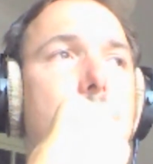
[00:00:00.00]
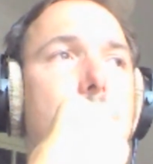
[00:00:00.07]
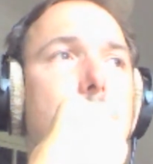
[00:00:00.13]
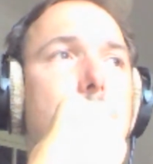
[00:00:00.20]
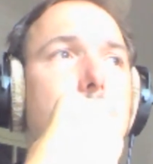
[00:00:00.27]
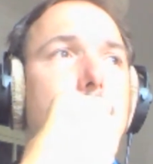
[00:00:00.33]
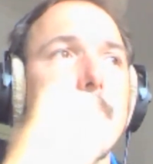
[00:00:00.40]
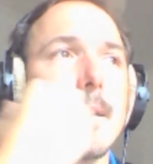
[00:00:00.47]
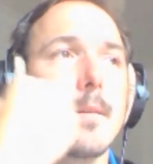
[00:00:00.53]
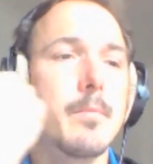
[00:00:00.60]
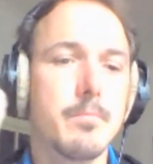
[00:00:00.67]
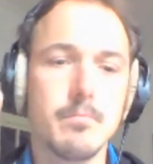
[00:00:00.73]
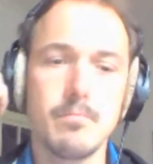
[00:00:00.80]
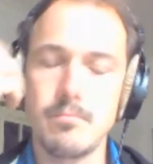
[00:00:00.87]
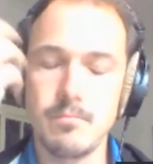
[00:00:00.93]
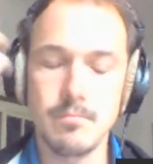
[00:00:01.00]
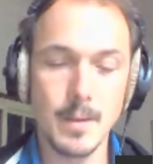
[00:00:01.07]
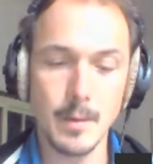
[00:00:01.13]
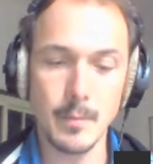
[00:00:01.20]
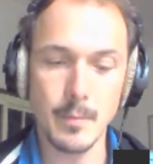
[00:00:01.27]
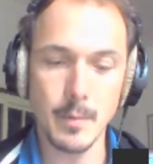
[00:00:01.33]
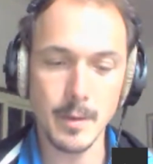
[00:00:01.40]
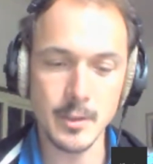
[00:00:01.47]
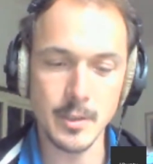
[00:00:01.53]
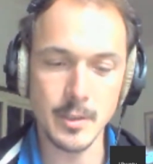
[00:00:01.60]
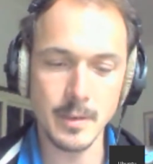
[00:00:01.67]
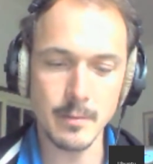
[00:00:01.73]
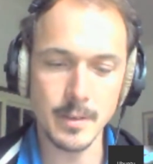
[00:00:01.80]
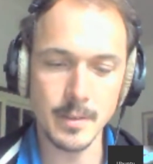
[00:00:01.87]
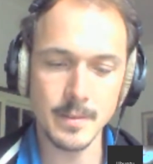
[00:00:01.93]
people like
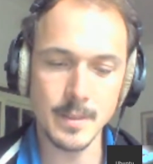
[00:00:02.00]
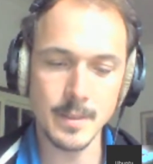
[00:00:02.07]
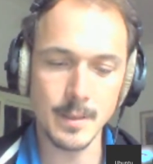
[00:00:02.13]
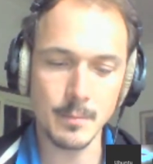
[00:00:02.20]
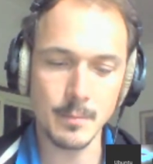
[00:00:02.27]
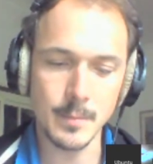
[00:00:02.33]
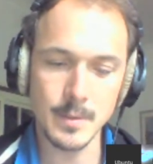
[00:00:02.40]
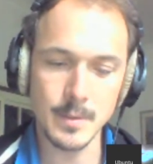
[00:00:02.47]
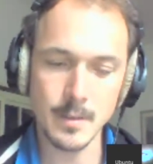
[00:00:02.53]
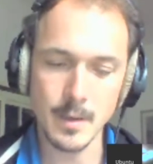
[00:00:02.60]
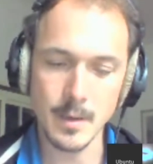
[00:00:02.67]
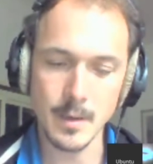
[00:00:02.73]
engineering teams,